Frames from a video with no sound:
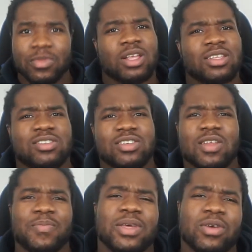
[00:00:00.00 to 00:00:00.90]
this is going
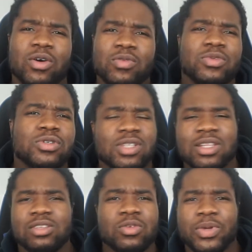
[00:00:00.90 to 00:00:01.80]
to be almost a
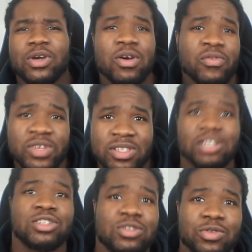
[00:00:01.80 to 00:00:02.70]
little bit
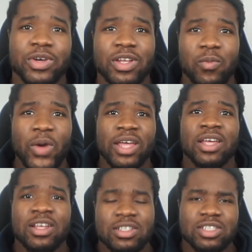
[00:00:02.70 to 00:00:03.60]
conversational in a way.
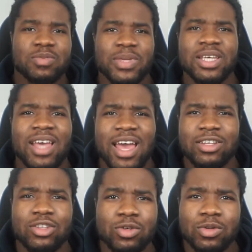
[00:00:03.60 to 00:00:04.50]
Just me
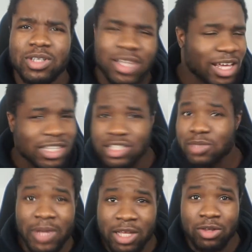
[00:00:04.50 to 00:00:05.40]
and you. Yeah, it's just
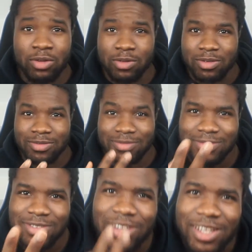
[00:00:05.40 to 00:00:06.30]
me and you.
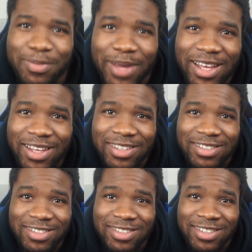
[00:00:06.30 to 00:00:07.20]
Look into my
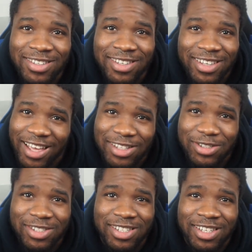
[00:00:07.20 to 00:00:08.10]
eyes. Can't you
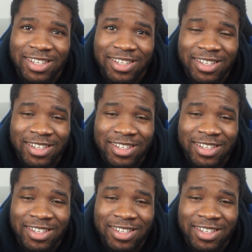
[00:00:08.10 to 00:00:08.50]
see?